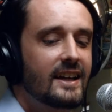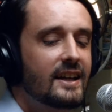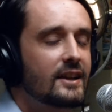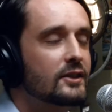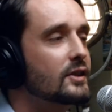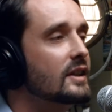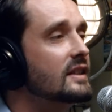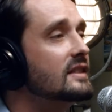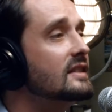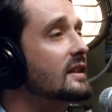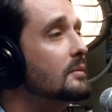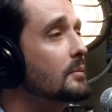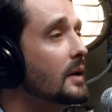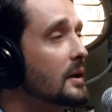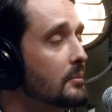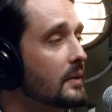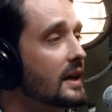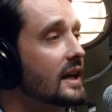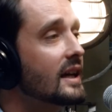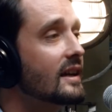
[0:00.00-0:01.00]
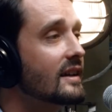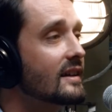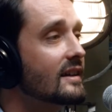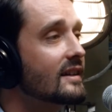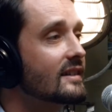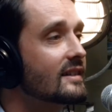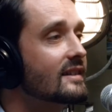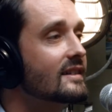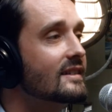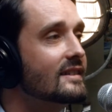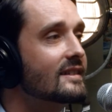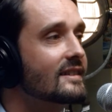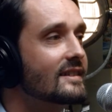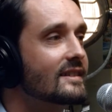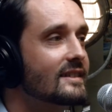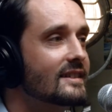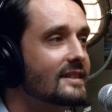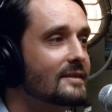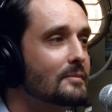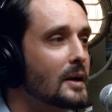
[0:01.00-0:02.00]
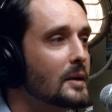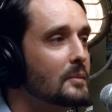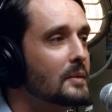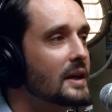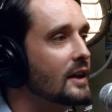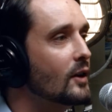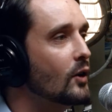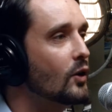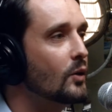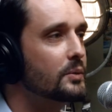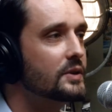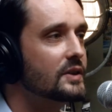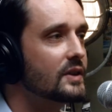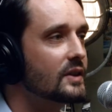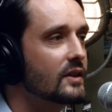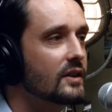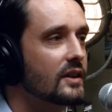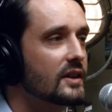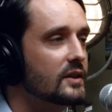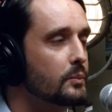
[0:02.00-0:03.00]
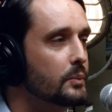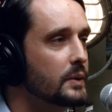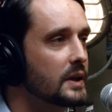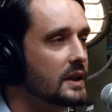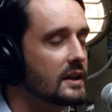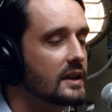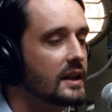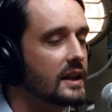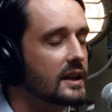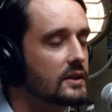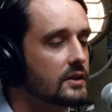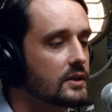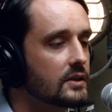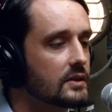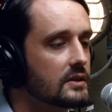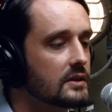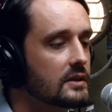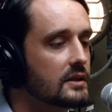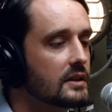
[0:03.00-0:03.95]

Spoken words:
So I'd say my main obstacle has been like just